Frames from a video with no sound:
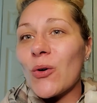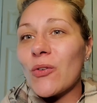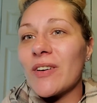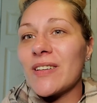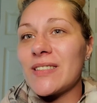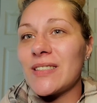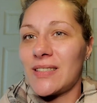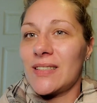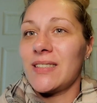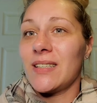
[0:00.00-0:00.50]
I
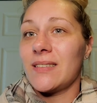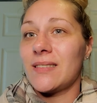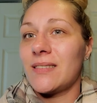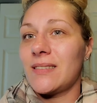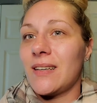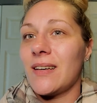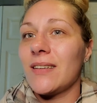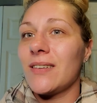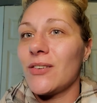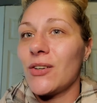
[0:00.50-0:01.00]
just got
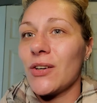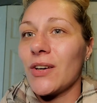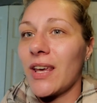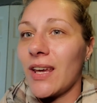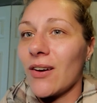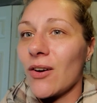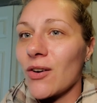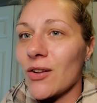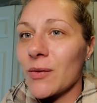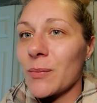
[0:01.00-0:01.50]
done
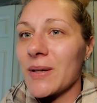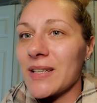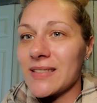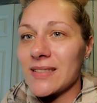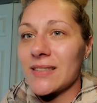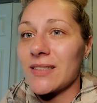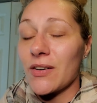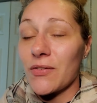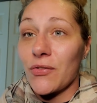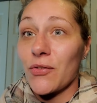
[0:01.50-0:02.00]
cooking all my
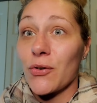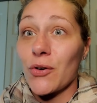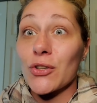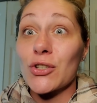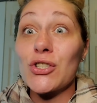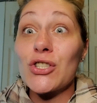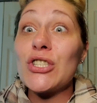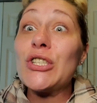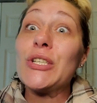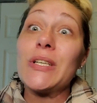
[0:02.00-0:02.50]
stuff for
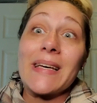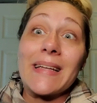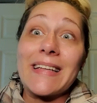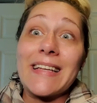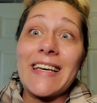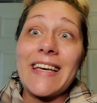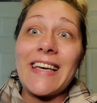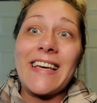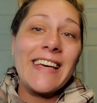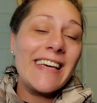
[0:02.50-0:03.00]

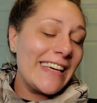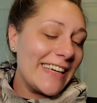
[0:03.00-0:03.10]
chili.